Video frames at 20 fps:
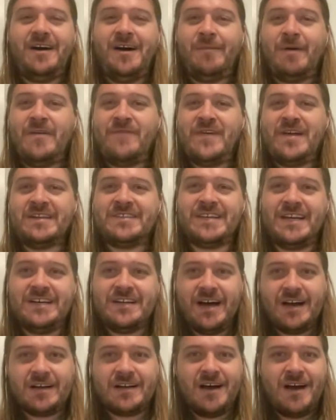on my
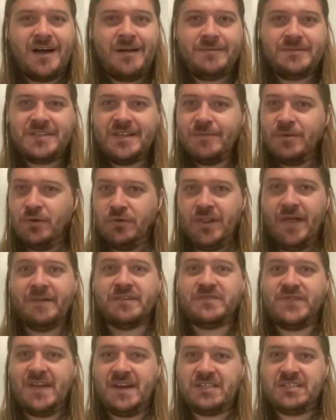fanside.com team who
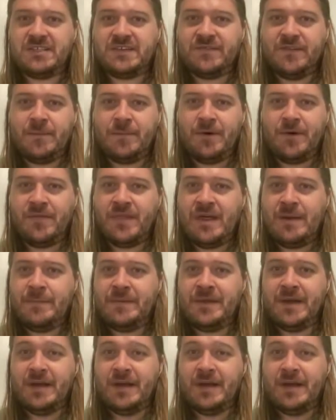loves fantasy football, that'd be